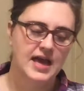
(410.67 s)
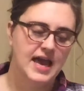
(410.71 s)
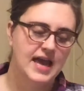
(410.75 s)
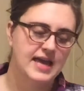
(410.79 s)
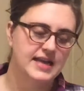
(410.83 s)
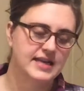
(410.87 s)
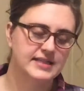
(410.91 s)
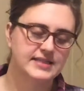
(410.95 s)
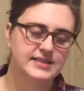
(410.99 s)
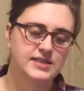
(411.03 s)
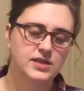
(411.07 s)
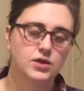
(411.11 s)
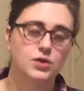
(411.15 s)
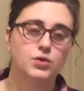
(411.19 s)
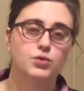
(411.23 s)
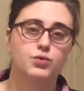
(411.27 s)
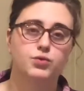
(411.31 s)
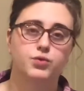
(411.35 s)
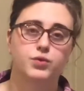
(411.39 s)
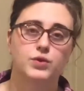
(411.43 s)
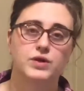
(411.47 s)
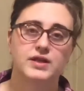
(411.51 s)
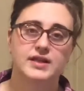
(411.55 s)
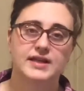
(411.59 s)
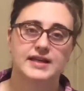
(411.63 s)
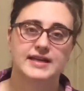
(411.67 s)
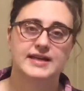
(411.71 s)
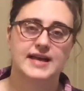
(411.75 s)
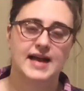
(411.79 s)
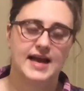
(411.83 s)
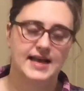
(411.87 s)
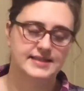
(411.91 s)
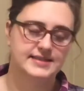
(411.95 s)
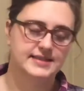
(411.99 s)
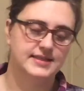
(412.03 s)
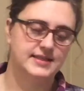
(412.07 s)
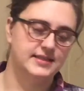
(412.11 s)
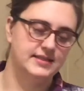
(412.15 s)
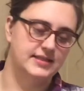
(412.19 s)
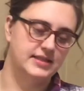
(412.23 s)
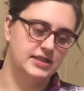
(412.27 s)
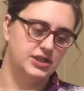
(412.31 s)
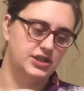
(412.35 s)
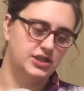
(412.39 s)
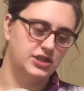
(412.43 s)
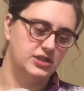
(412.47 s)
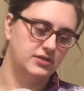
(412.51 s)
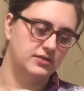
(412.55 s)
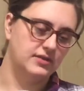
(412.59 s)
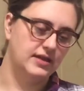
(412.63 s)
And it's in a really nice
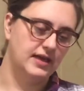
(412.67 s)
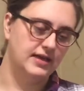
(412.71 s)
condition.